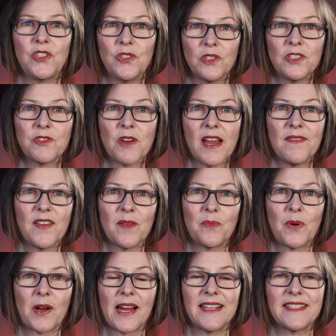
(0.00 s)
you'll drive up
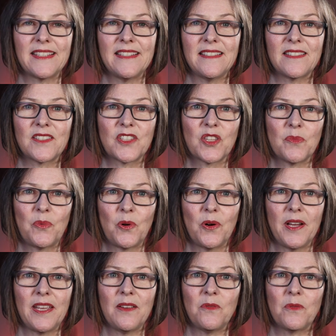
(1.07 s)
prices to the
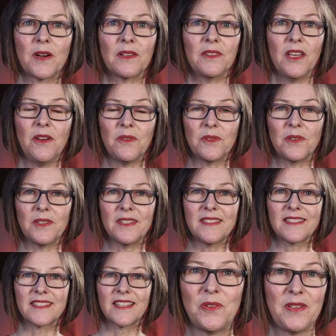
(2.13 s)
point where locals,
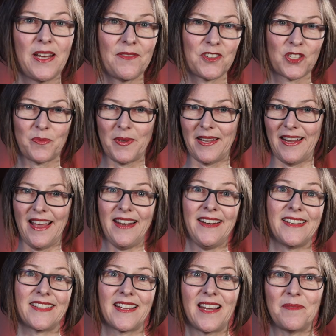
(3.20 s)
who never spent any
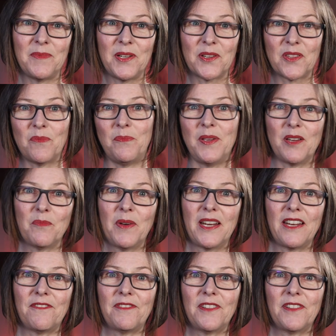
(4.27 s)
time near the big money